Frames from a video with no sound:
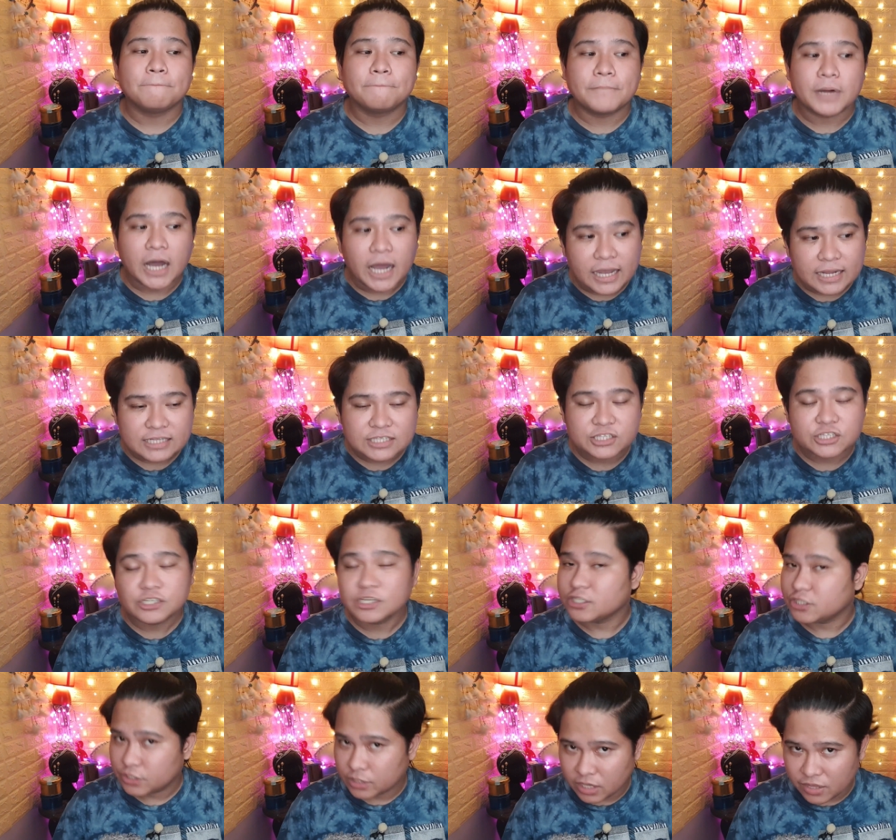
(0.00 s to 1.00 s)
but
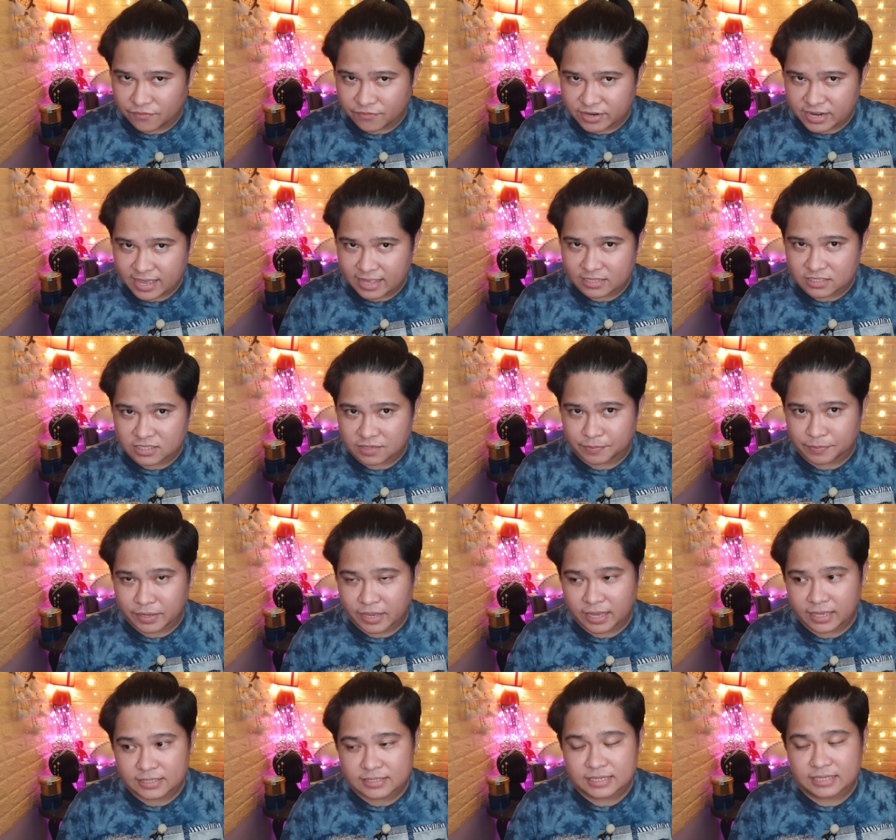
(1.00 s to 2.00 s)
just to give a heads up
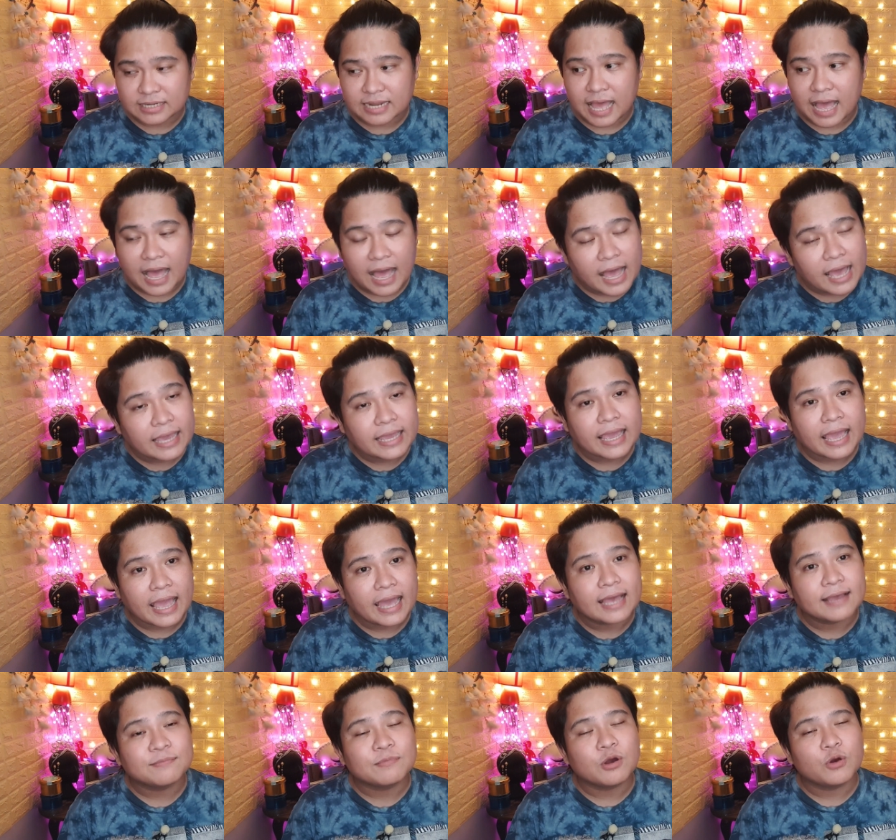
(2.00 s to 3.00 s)
guys that I
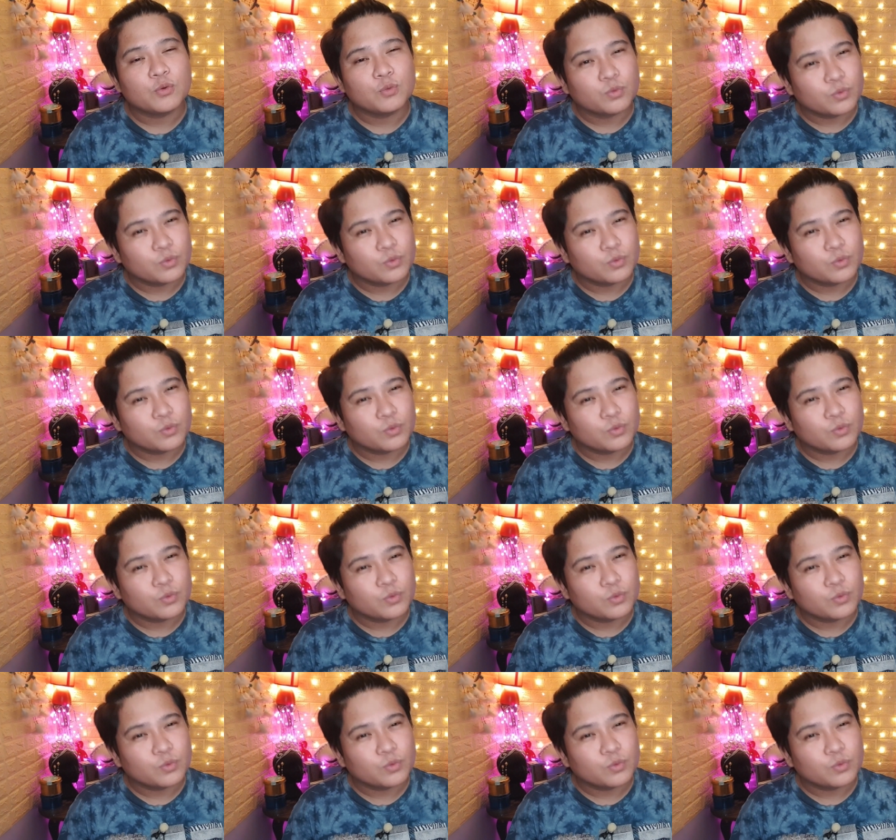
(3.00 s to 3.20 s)
am